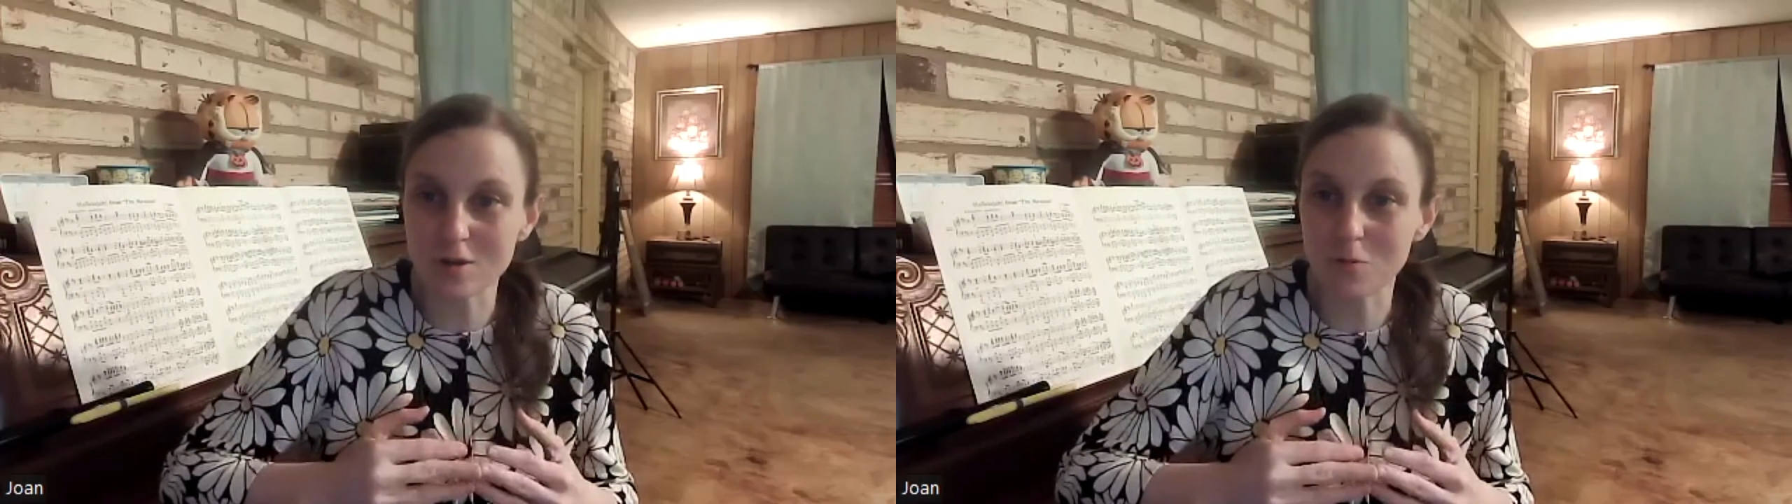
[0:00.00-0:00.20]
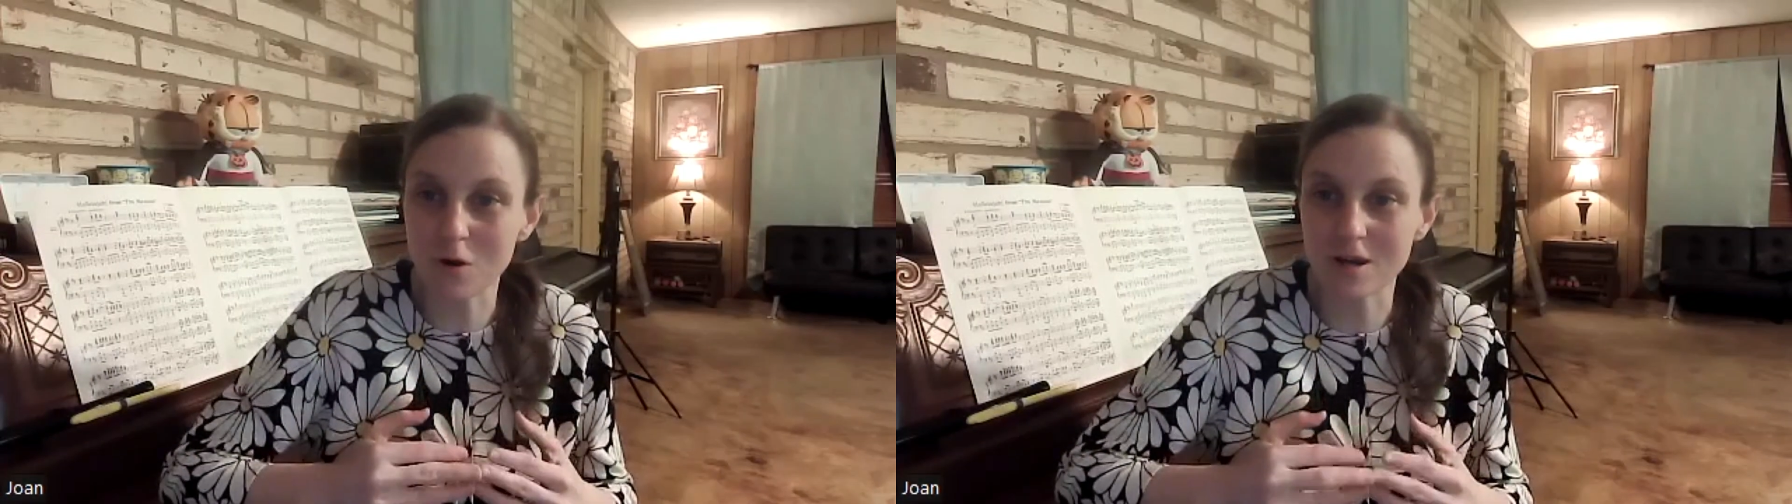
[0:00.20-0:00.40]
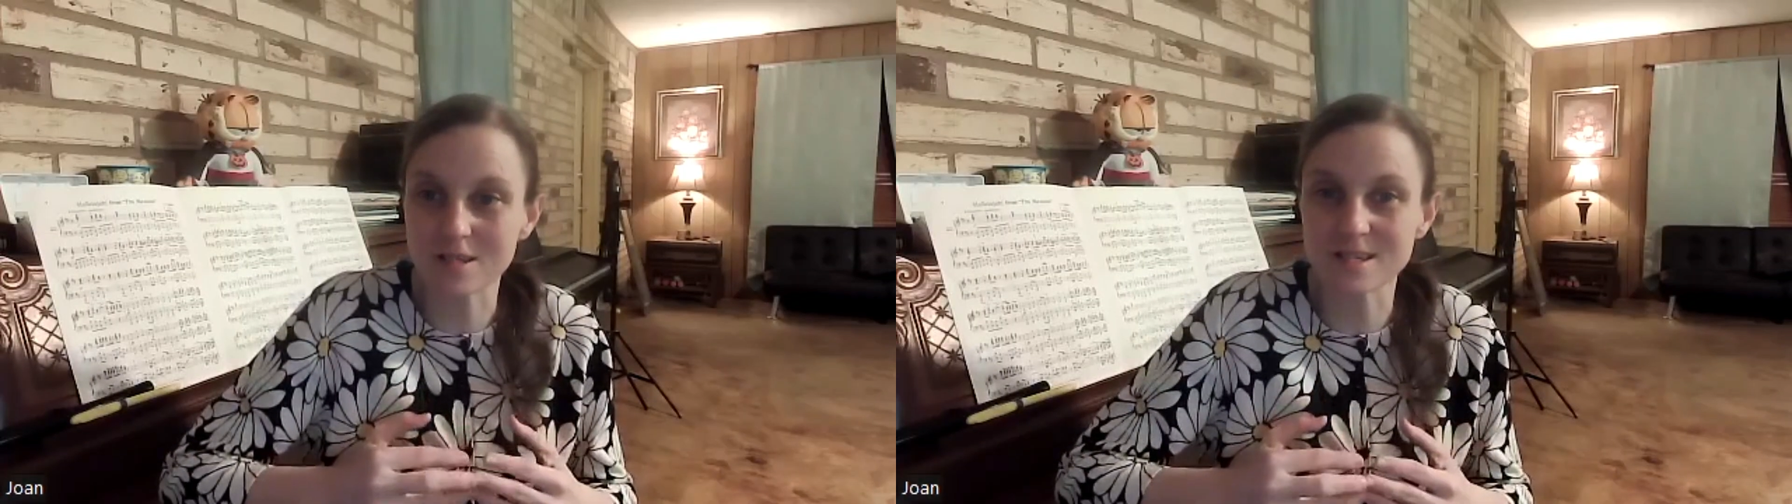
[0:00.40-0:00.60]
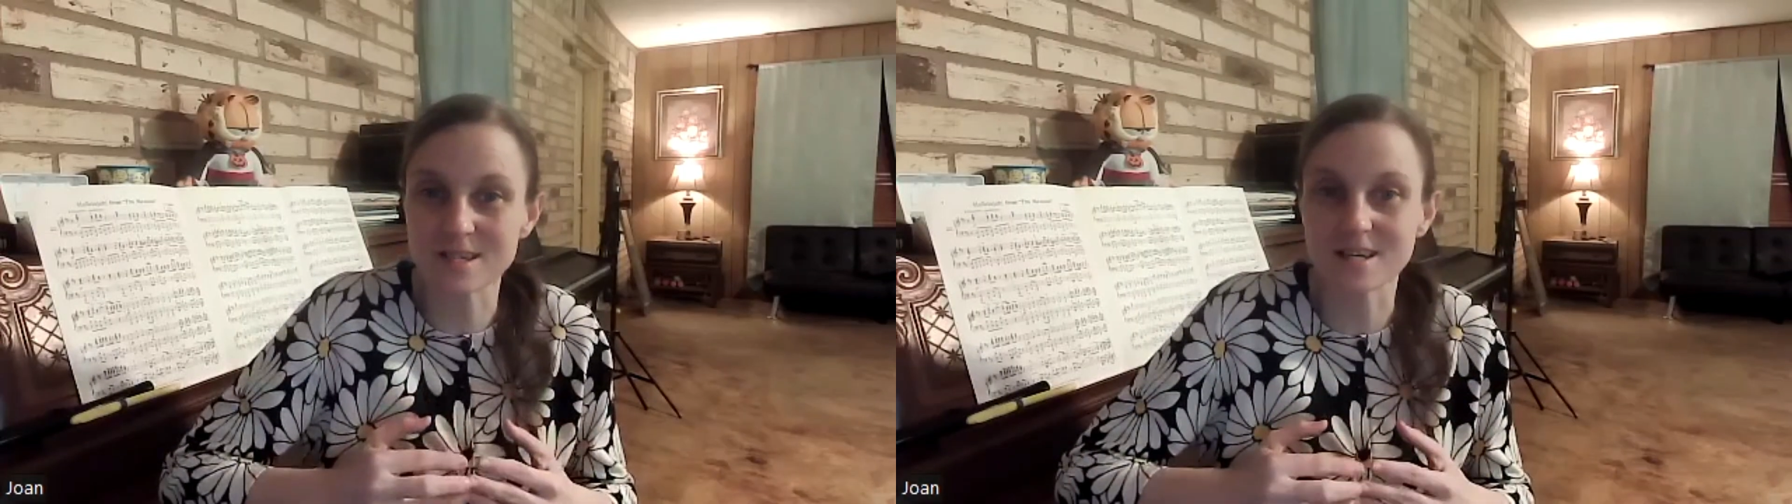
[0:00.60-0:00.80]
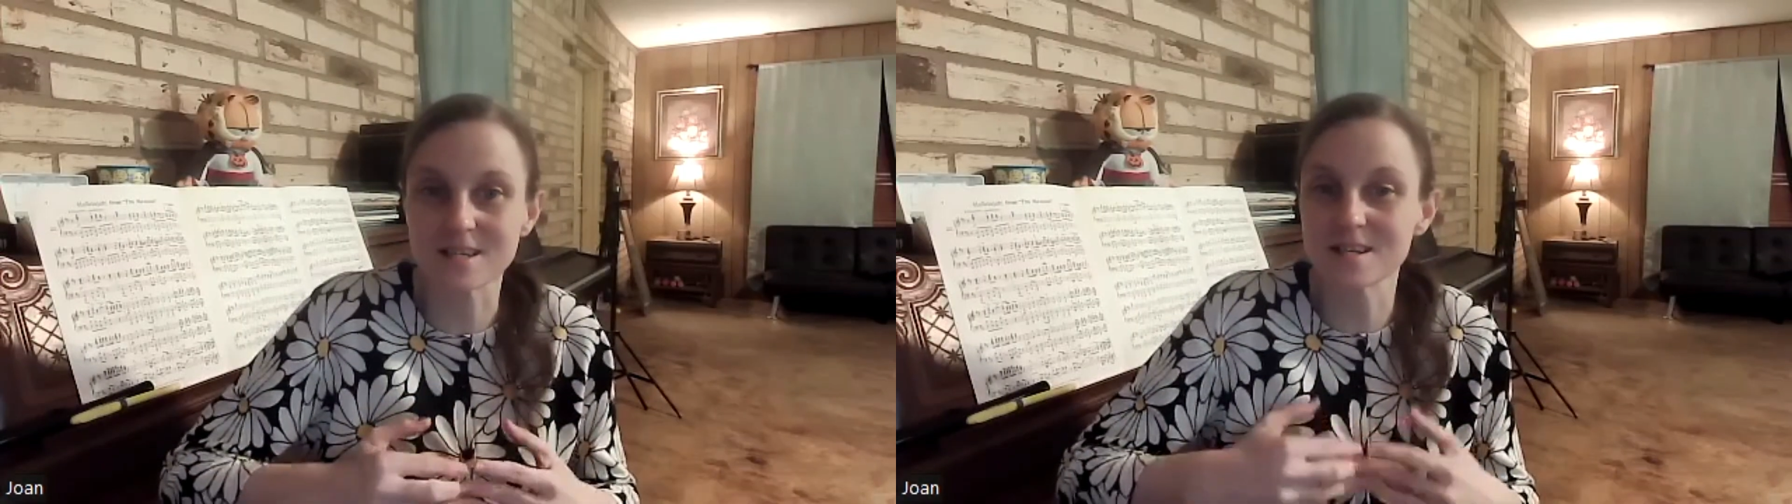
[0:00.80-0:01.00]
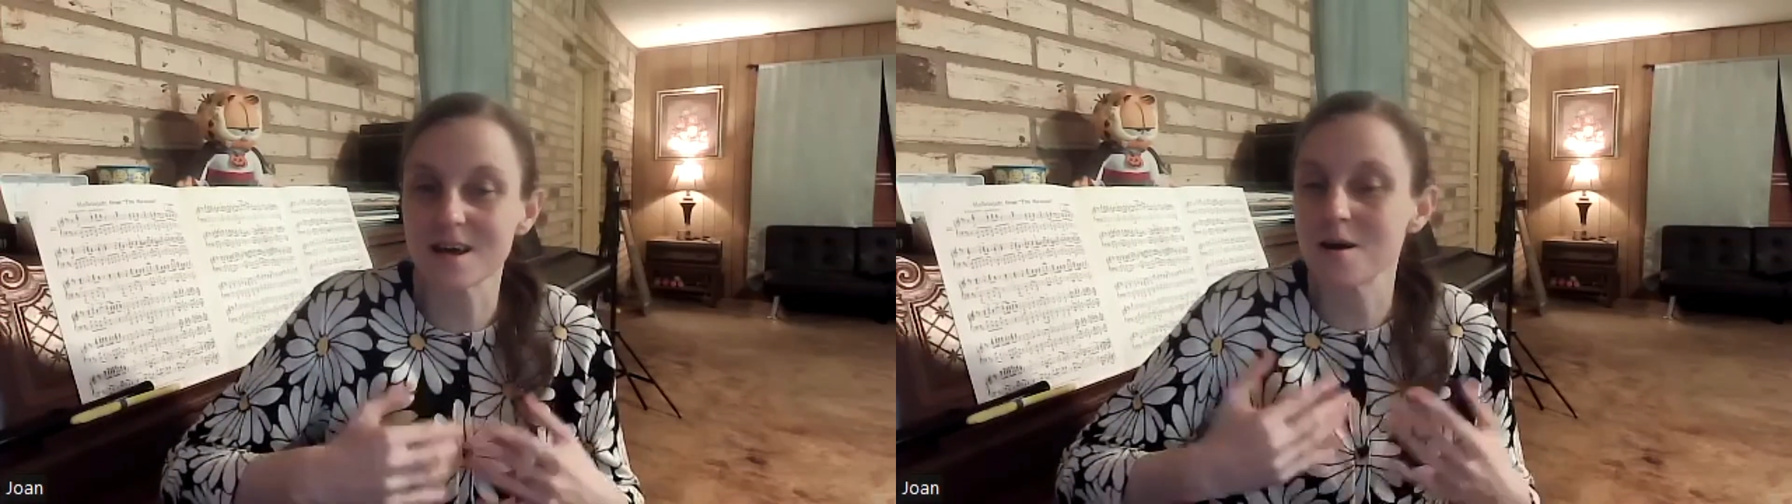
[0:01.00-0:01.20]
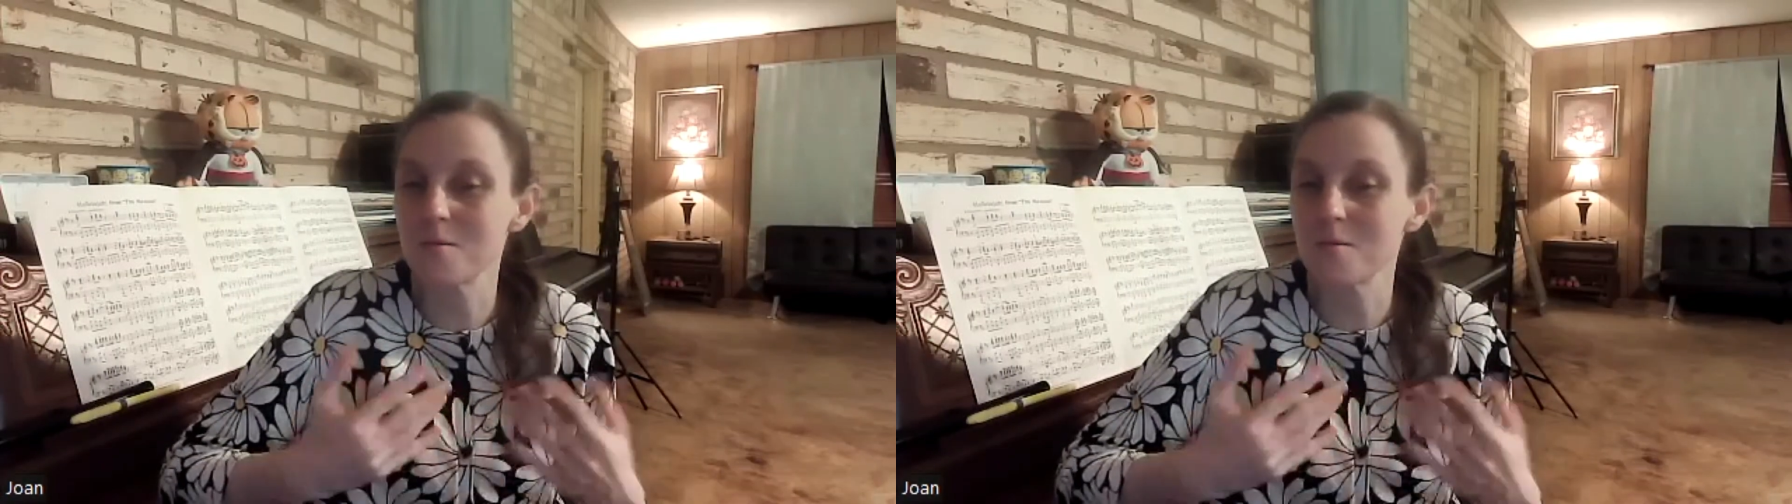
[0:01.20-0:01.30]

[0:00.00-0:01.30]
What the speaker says: the process,